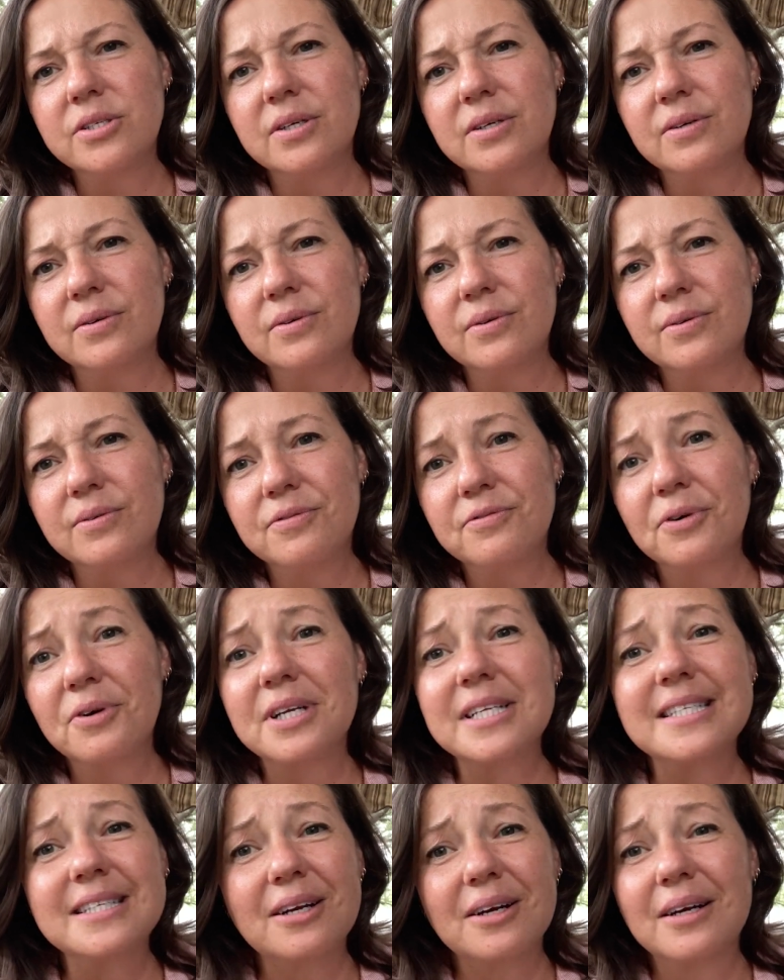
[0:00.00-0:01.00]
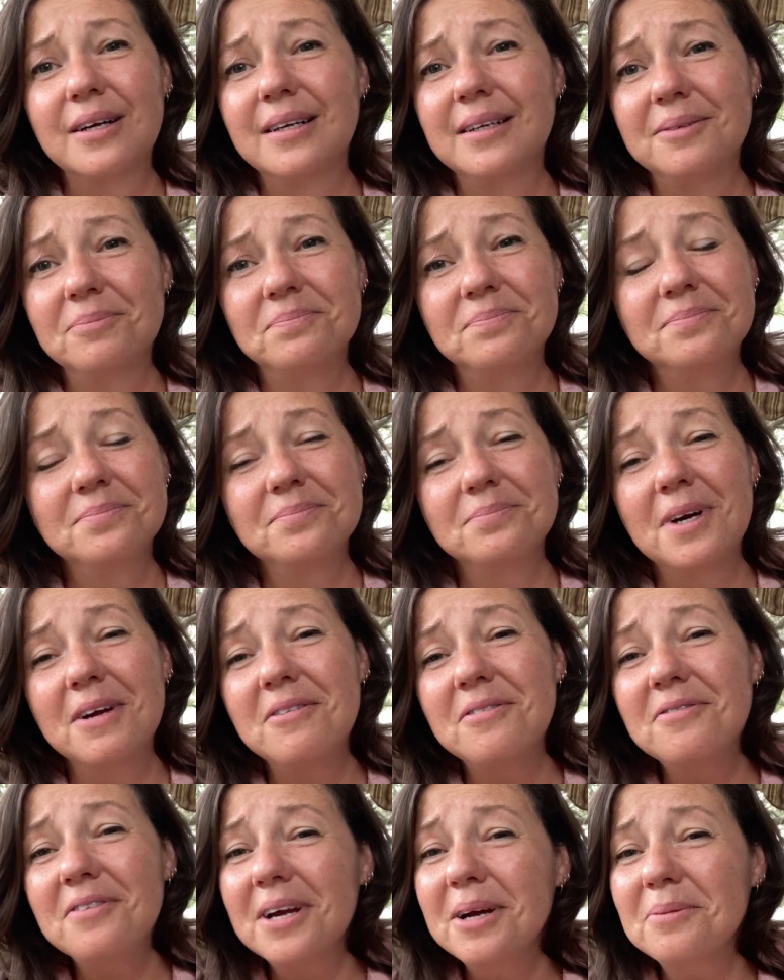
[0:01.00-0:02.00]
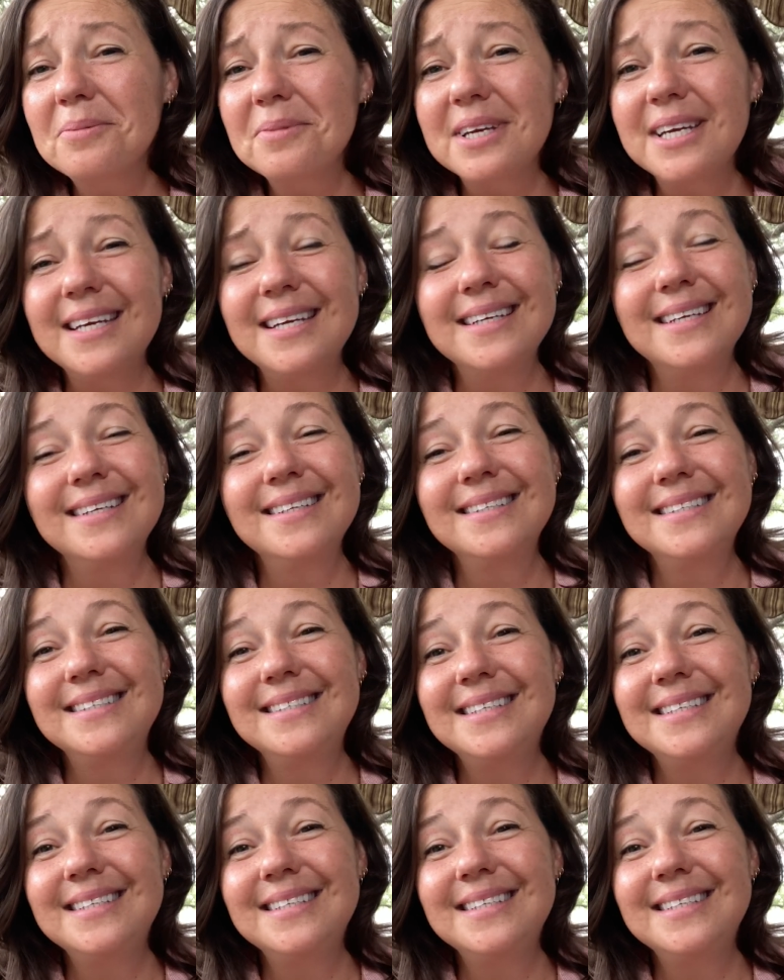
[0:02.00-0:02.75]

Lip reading: to focus on my family,